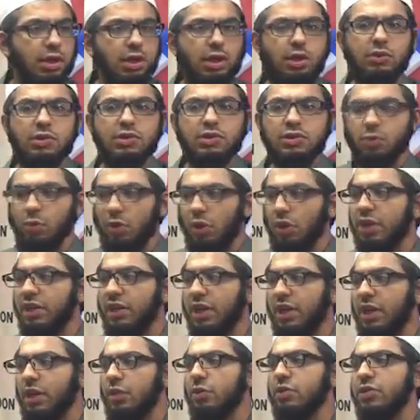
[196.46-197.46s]
He was
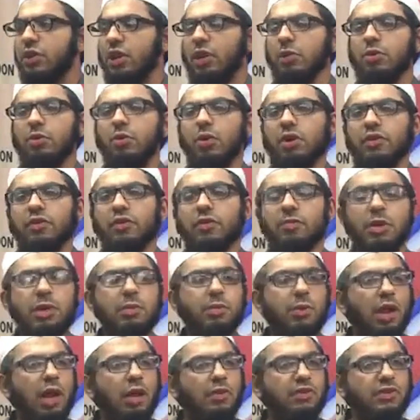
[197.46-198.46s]
worried that he was going to be one of the
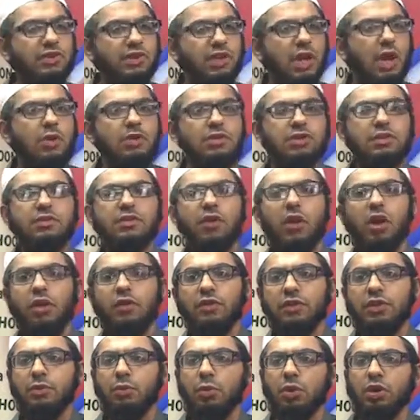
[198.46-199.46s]
people. Obviously, I was
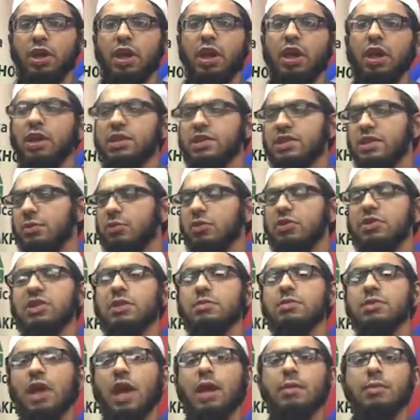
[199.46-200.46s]
involved in working against the
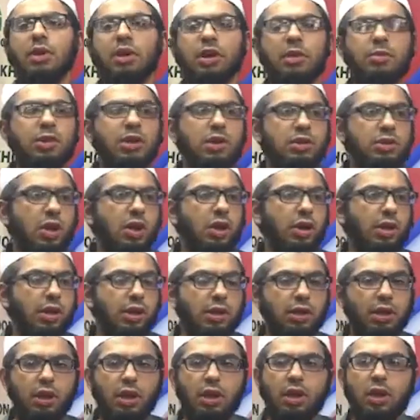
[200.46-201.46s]
Muslims. I'm going to be a
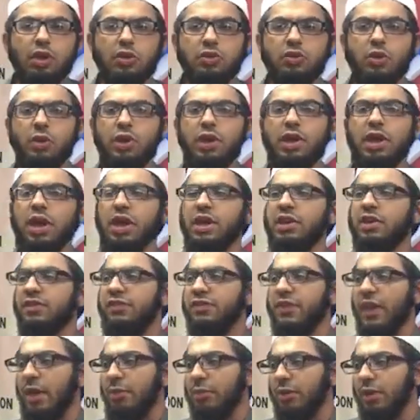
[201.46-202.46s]
target. So he hid
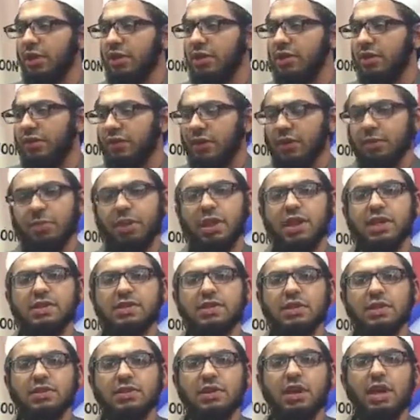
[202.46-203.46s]
his family in different
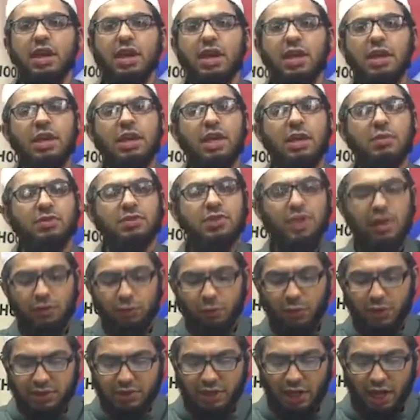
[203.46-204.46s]
places. He
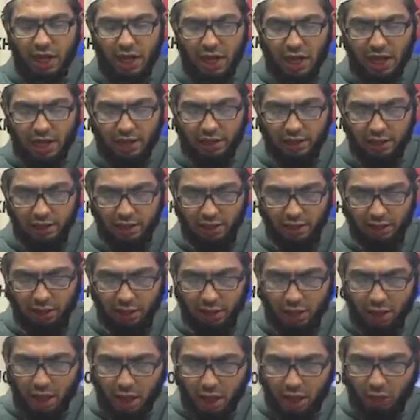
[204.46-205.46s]
himself went to hide in
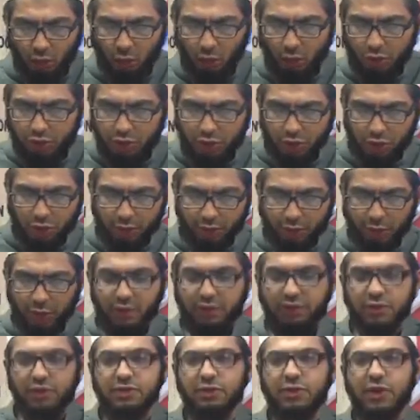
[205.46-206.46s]
an orchard of
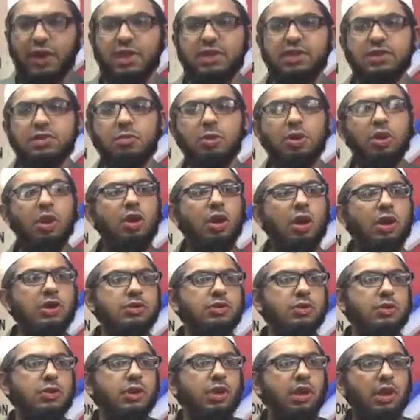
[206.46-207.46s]
one of his friends belonging
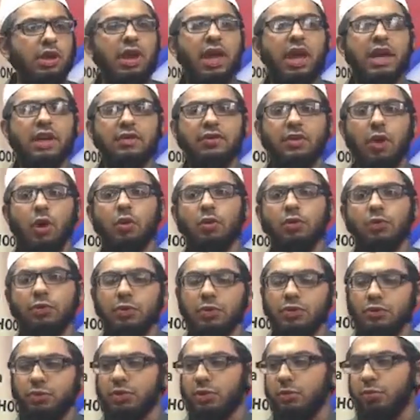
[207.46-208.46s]
to the clan of
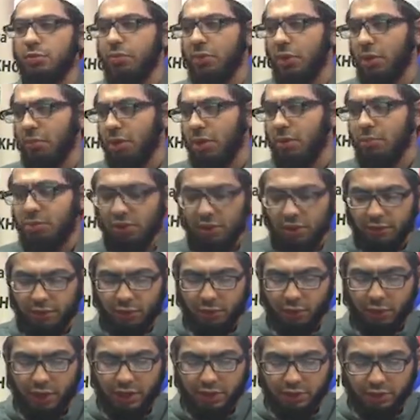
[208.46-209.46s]
Auf, which was a people
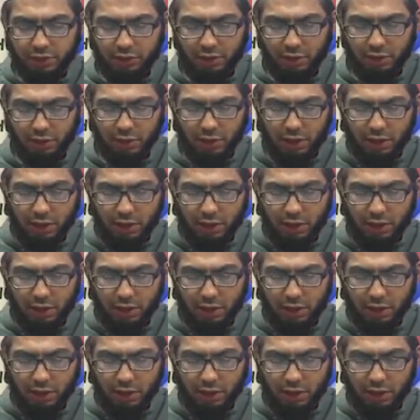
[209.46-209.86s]
of Quraysh.